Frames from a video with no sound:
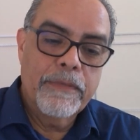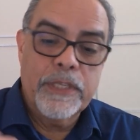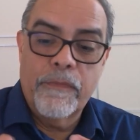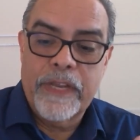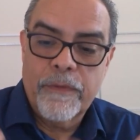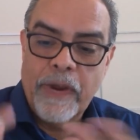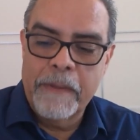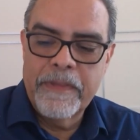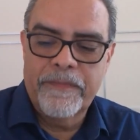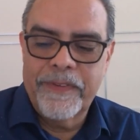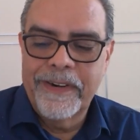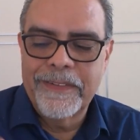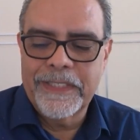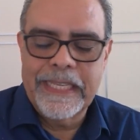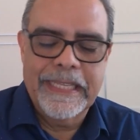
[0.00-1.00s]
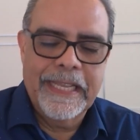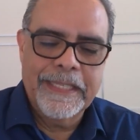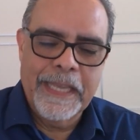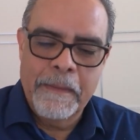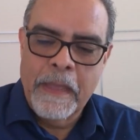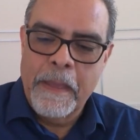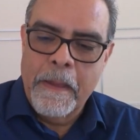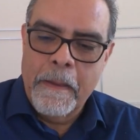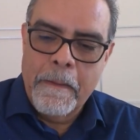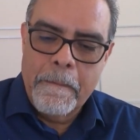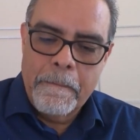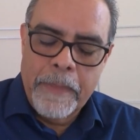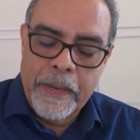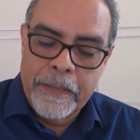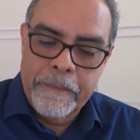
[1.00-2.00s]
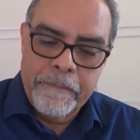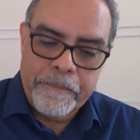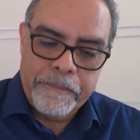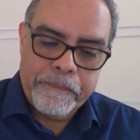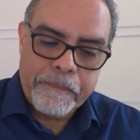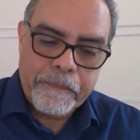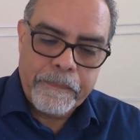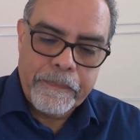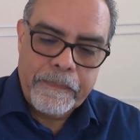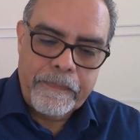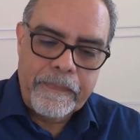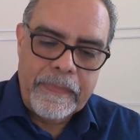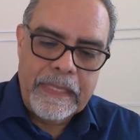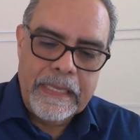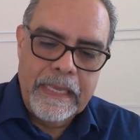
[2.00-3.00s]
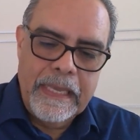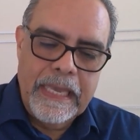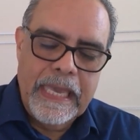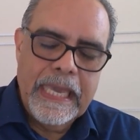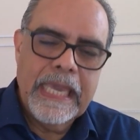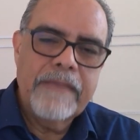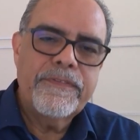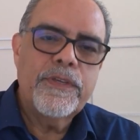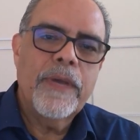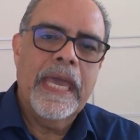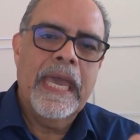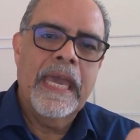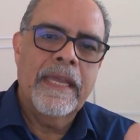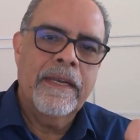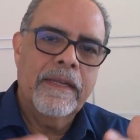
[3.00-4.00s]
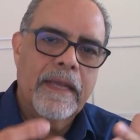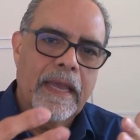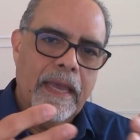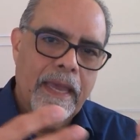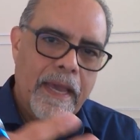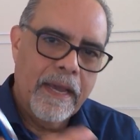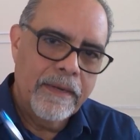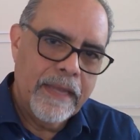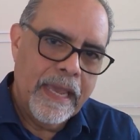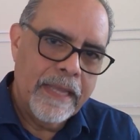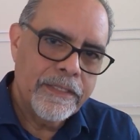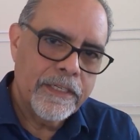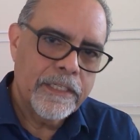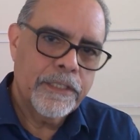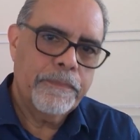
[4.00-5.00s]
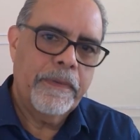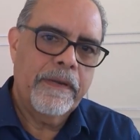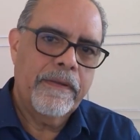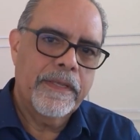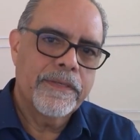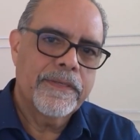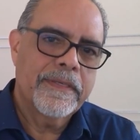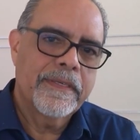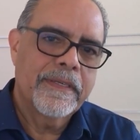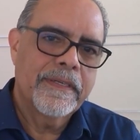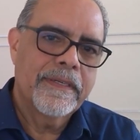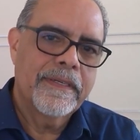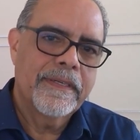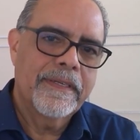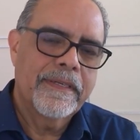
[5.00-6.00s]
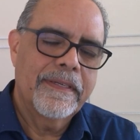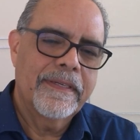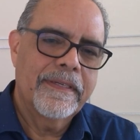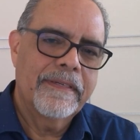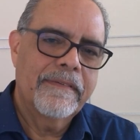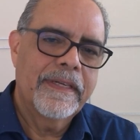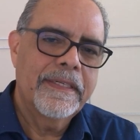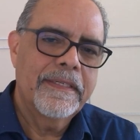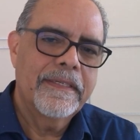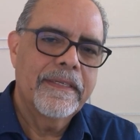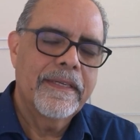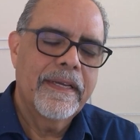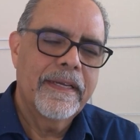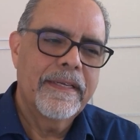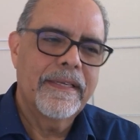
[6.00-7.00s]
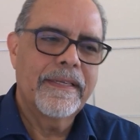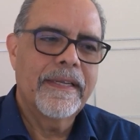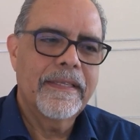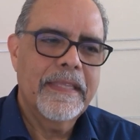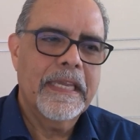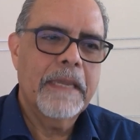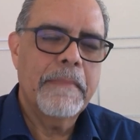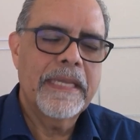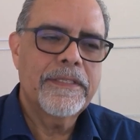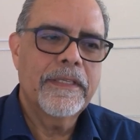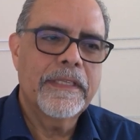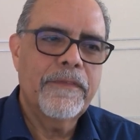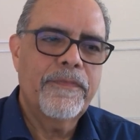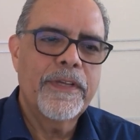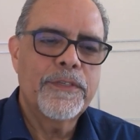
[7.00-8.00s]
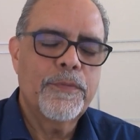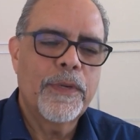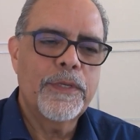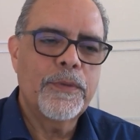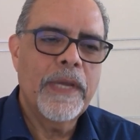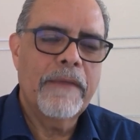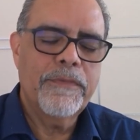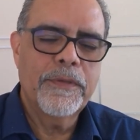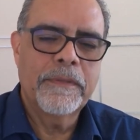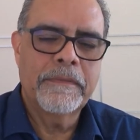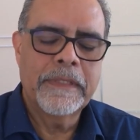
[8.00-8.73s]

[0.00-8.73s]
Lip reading: requirement for us at that time, but it gives you hand on hands experience, right? And I think it makes a difference when you have to,